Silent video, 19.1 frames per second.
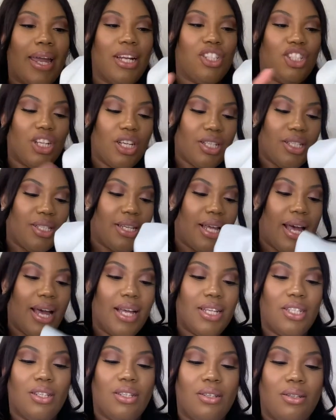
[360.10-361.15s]
just
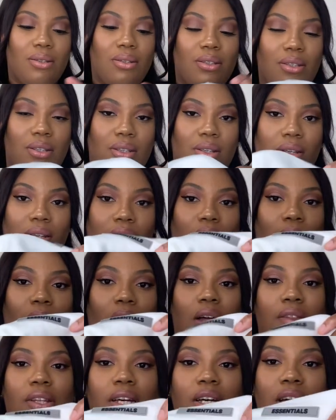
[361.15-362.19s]
says
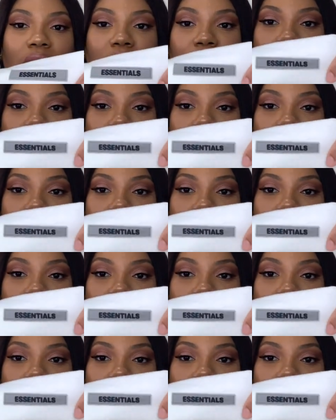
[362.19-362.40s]
on the hood it